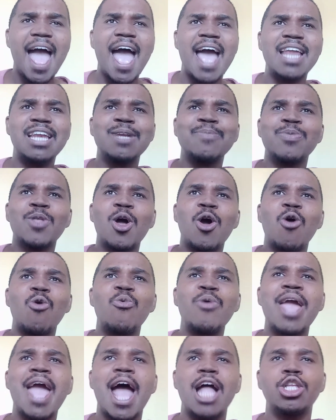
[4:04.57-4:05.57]
and
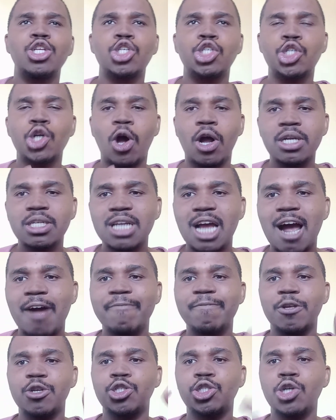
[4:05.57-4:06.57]
we had shot
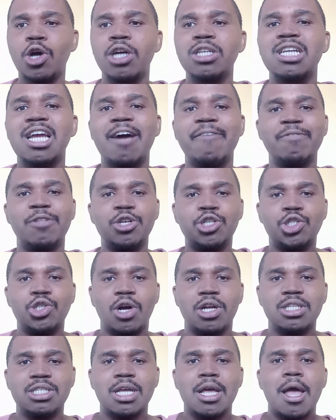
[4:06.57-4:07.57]
after shot after
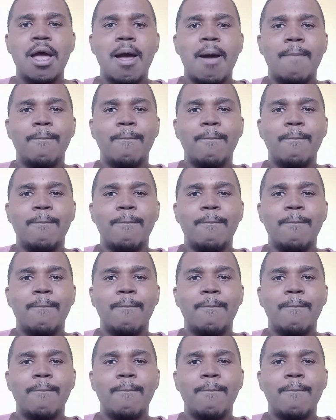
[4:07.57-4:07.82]
shot,